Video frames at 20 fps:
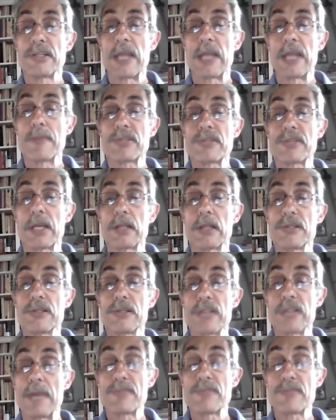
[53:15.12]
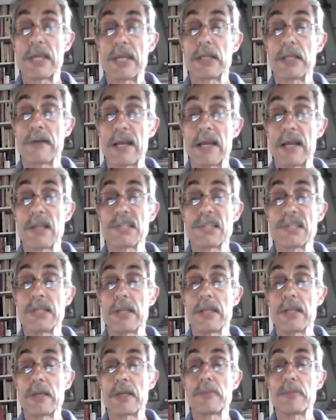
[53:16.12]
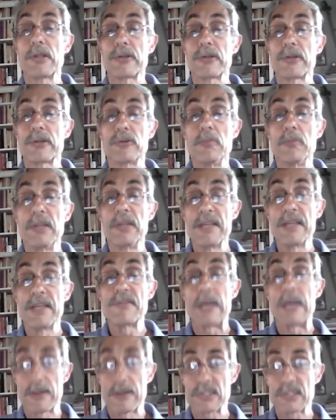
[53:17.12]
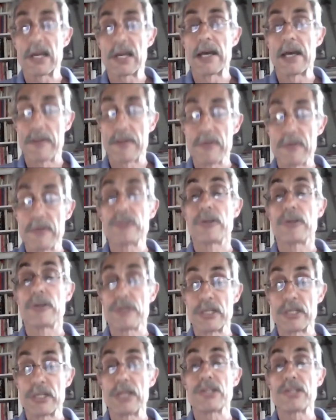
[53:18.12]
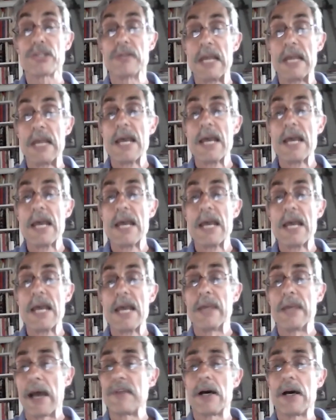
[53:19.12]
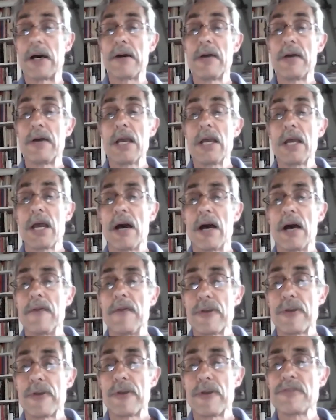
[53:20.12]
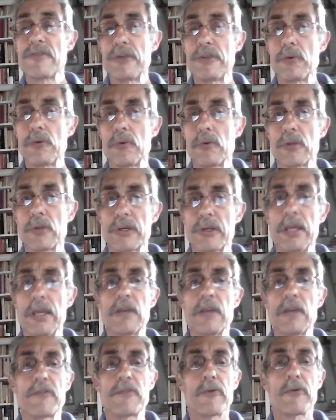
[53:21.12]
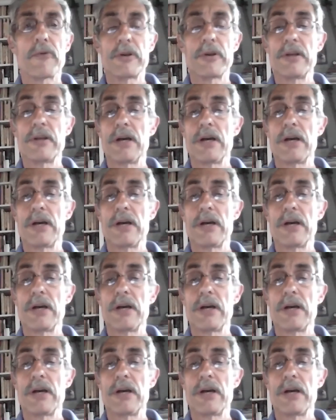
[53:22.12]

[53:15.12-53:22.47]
James Taylor, James Taylor Ellyson and their political beliefs outside of the association. Yeah, I've, uh, uh, for those of you looking for